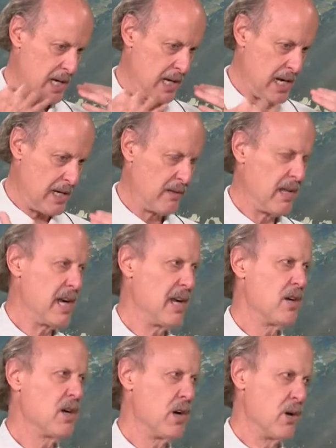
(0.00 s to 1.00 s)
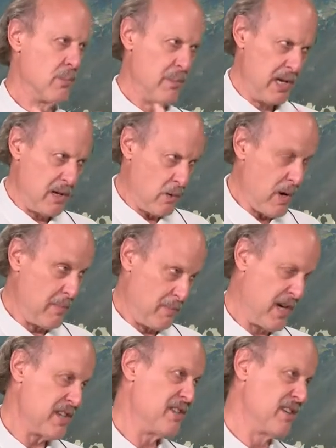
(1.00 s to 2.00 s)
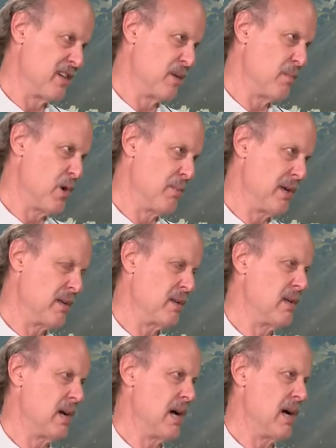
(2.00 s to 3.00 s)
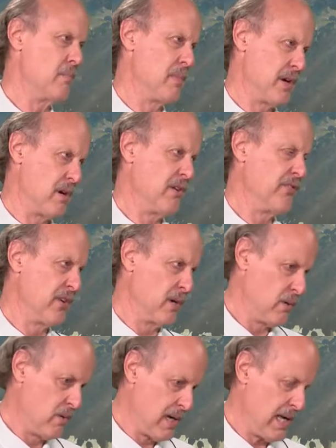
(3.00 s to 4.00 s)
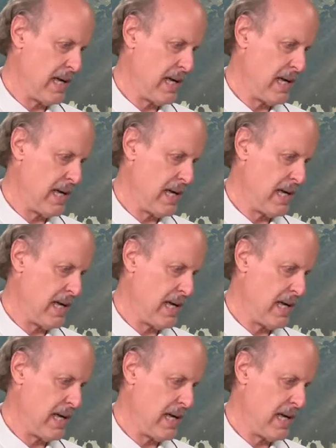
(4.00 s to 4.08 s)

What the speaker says: kind of letting go, being quite present in the moment, but also